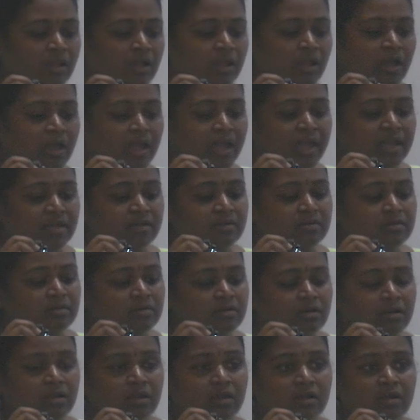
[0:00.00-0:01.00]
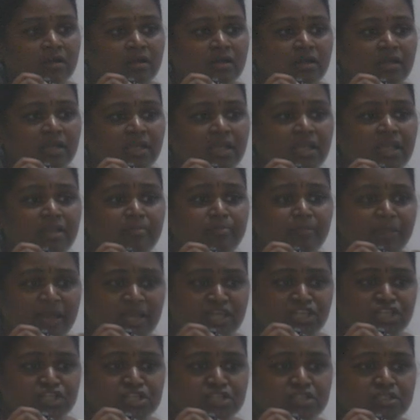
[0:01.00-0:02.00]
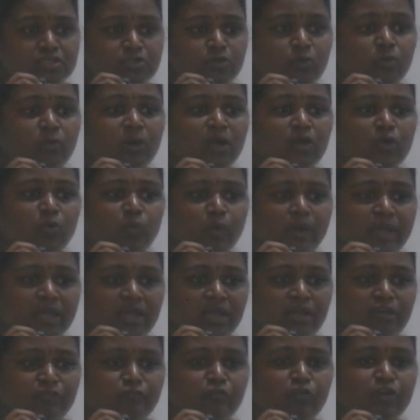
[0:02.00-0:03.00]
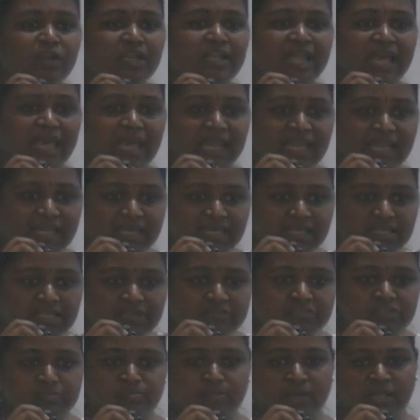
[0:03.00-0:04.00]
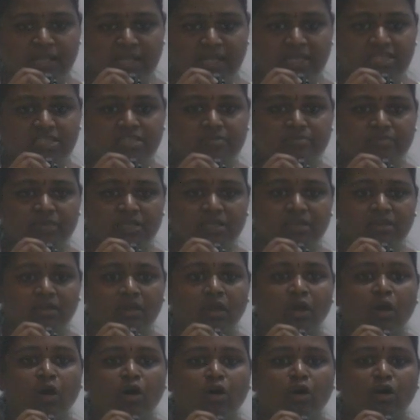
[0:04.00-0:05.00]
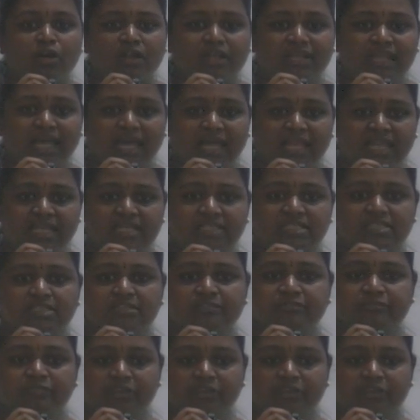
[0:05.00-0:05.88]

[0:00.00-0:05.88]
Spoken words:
And in patients who are going in for an elective splenectomy or an elective